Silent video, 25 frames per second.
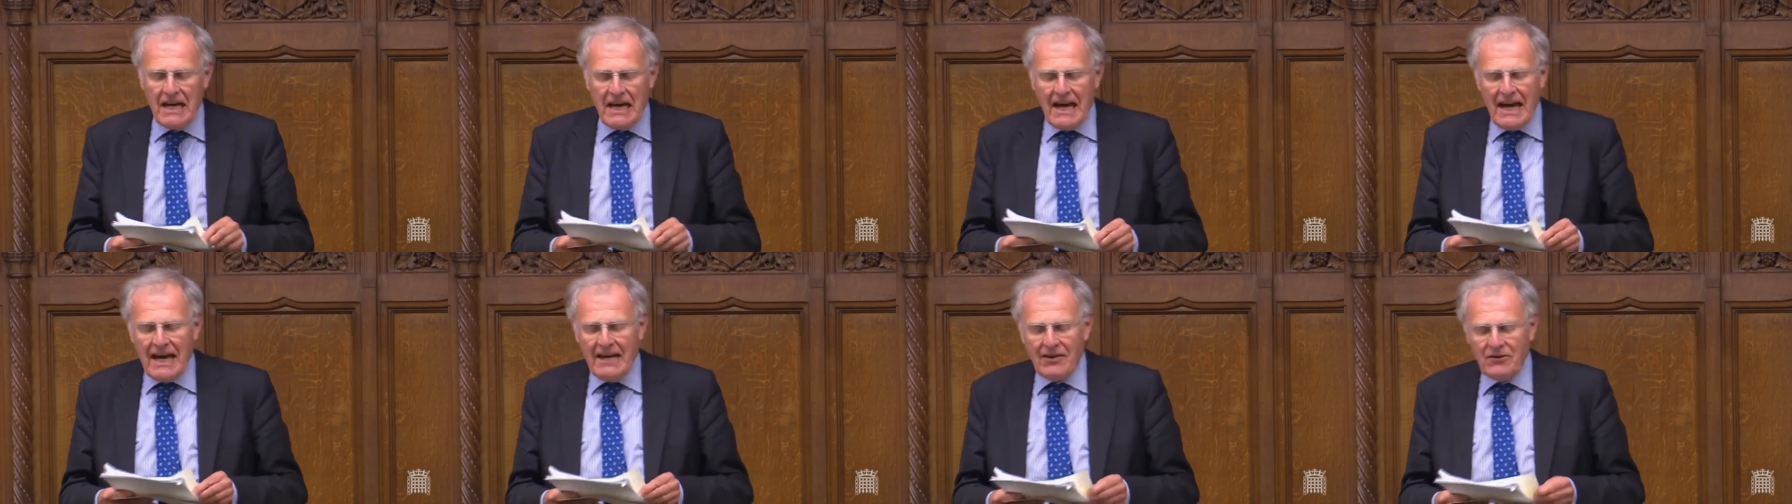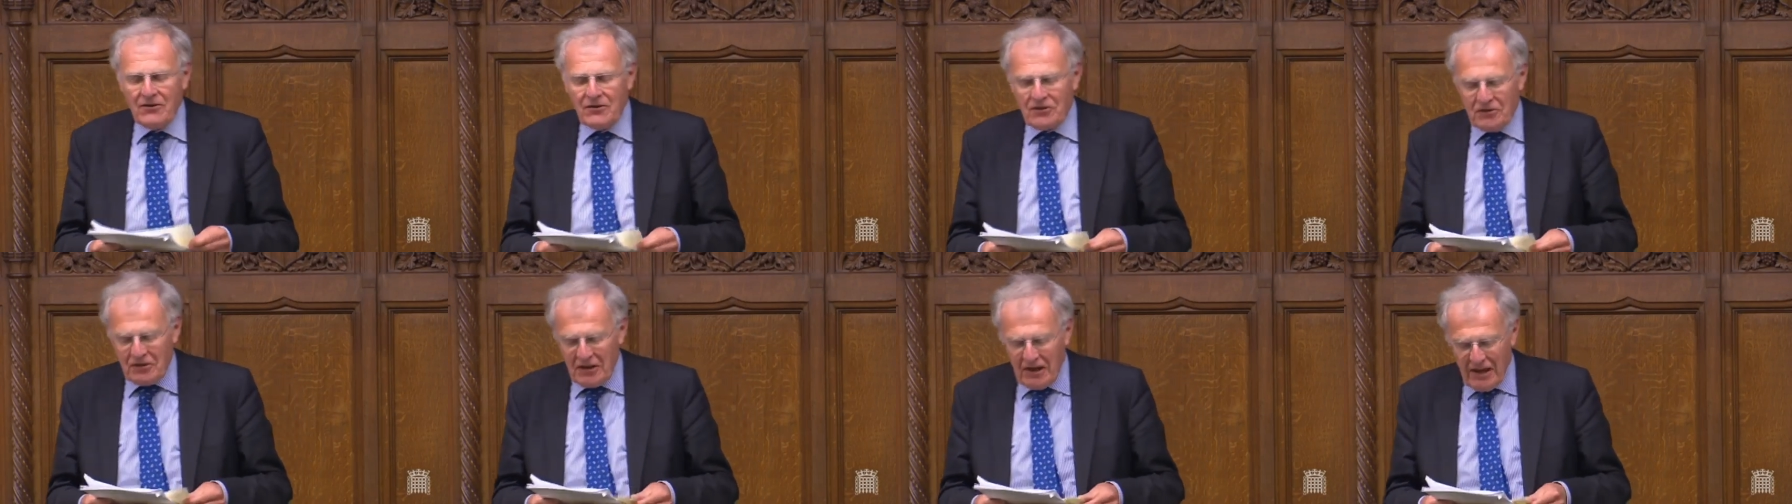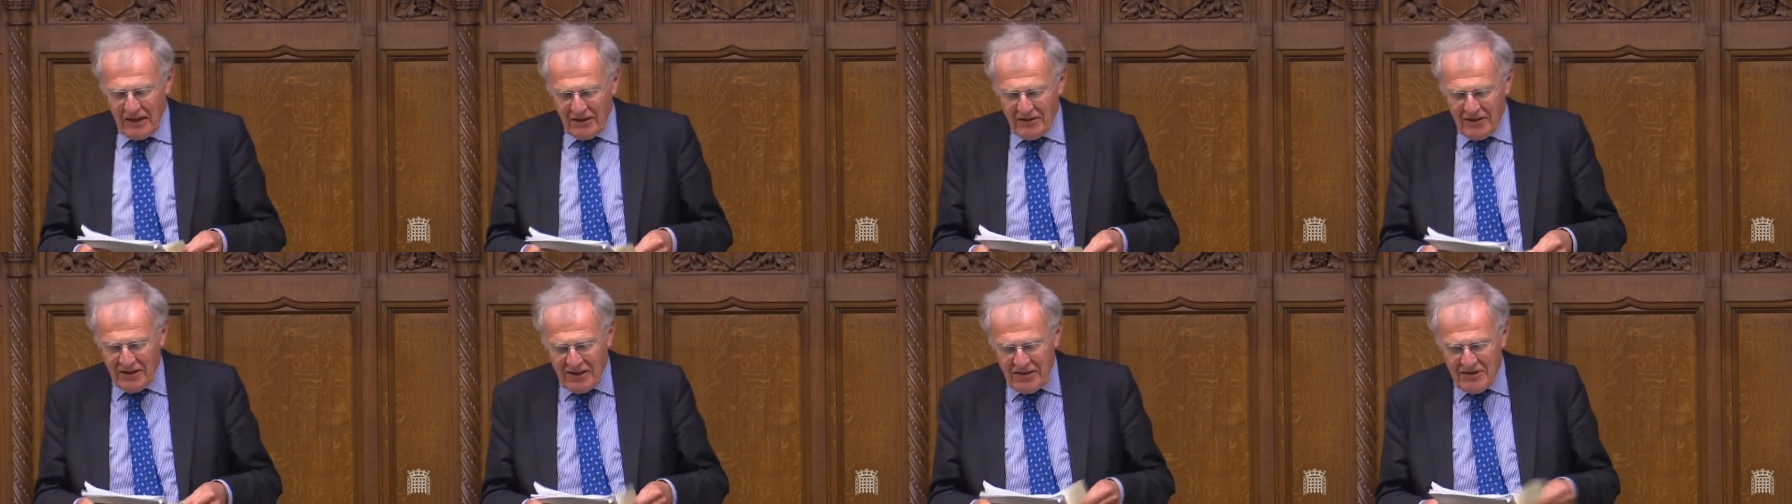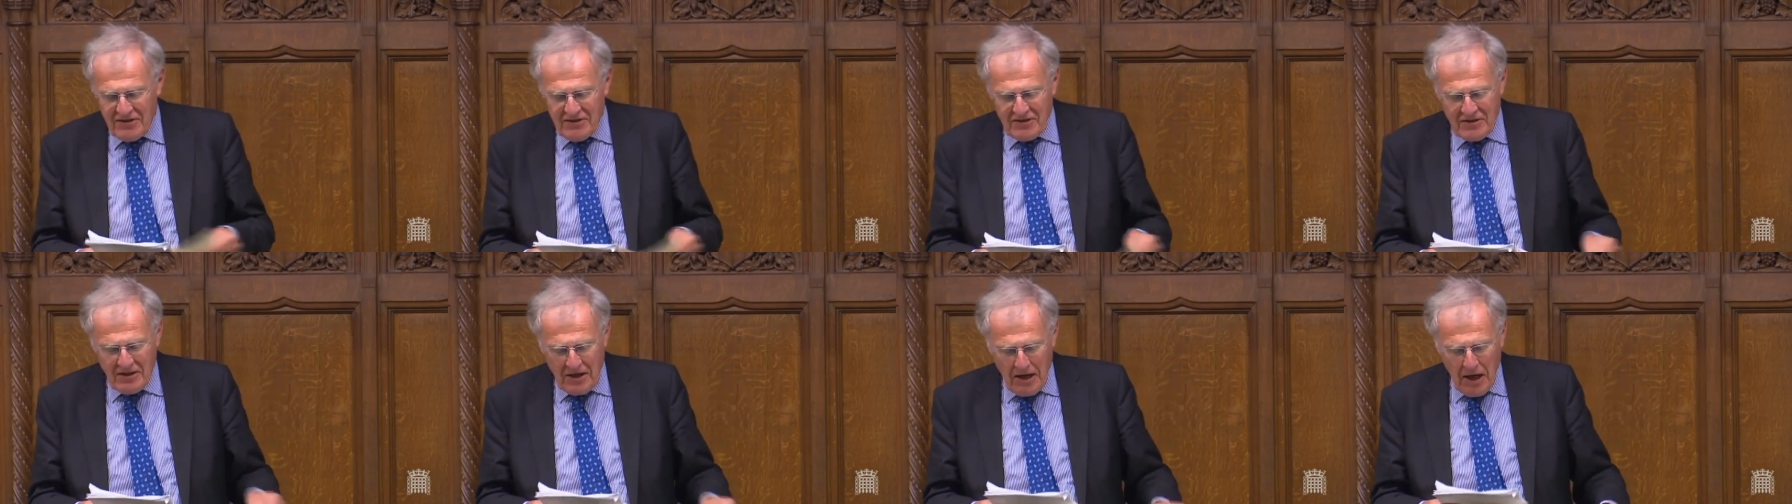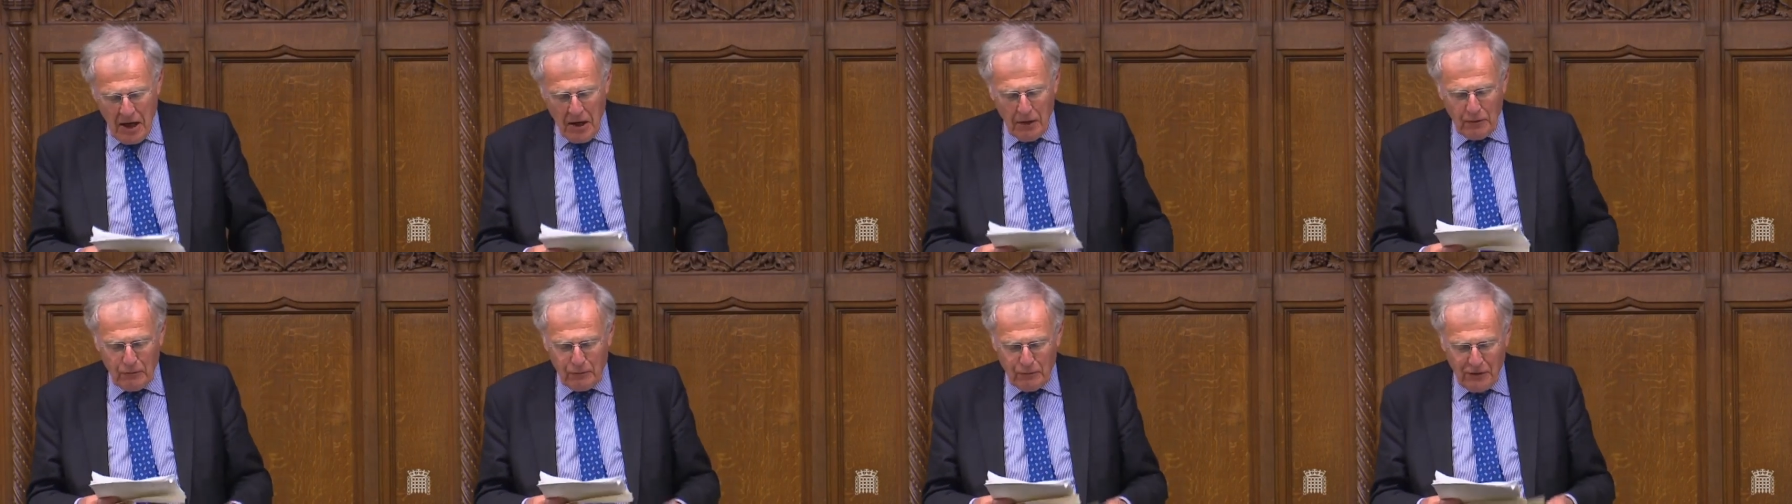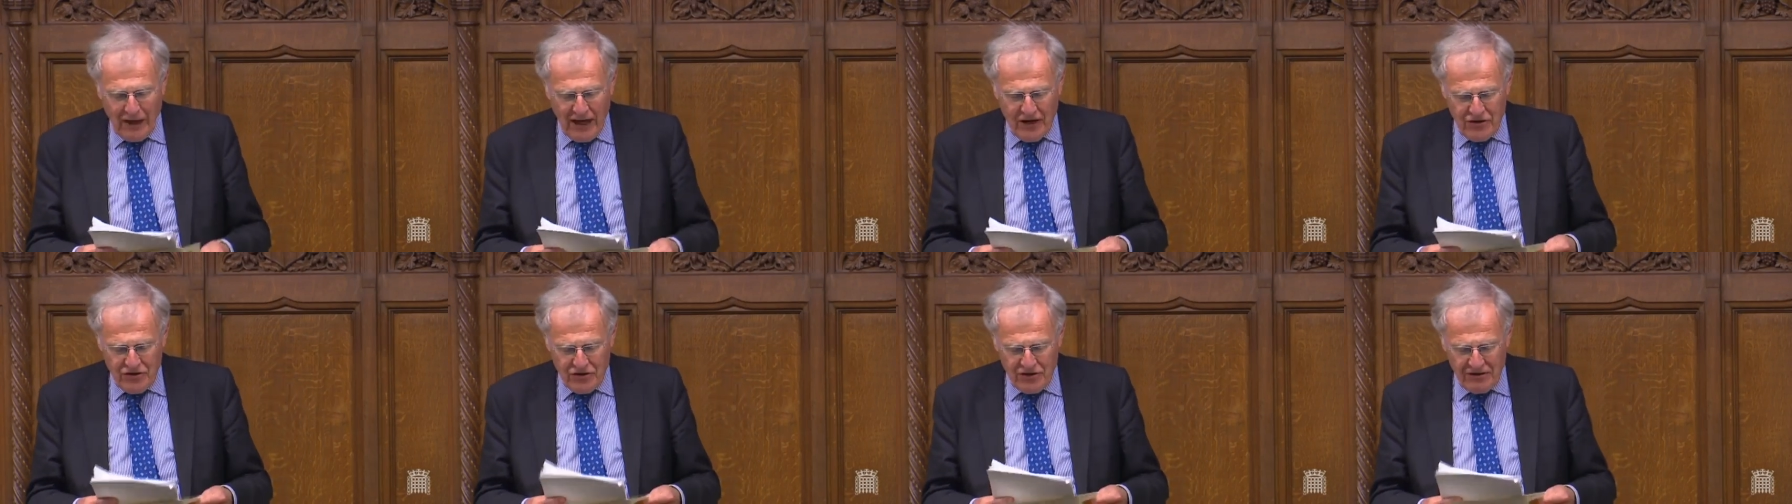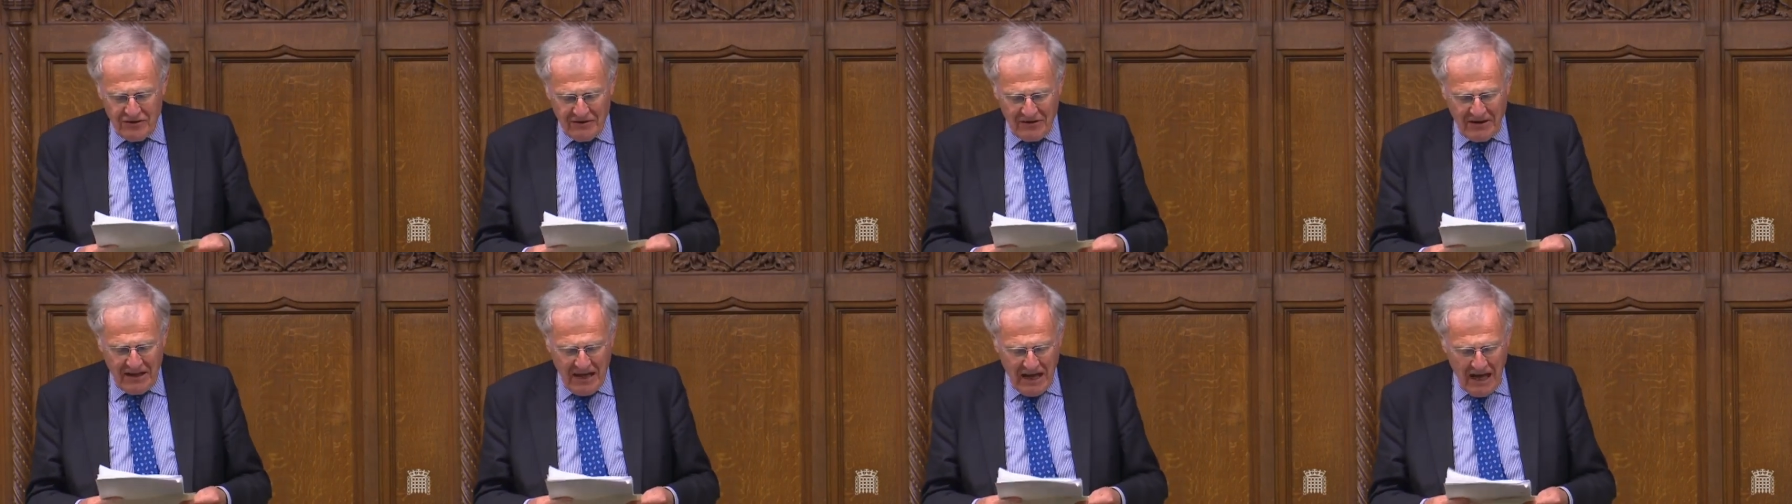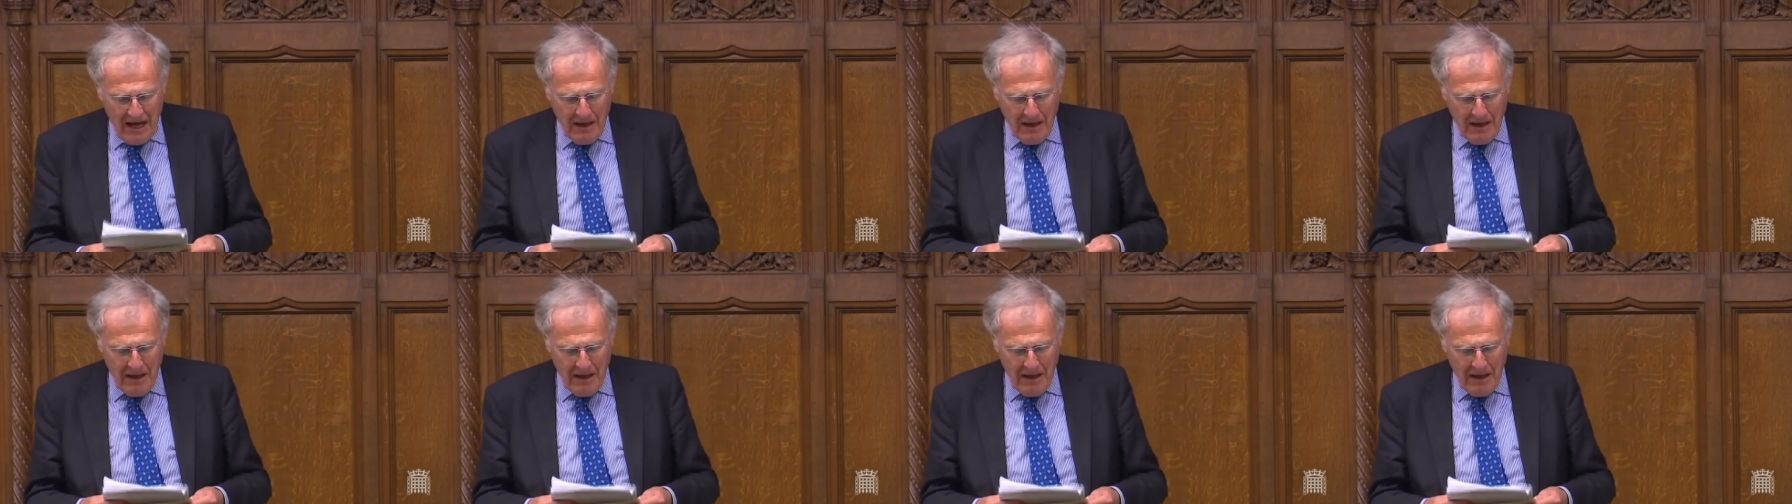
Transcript: Hence this old-fashioned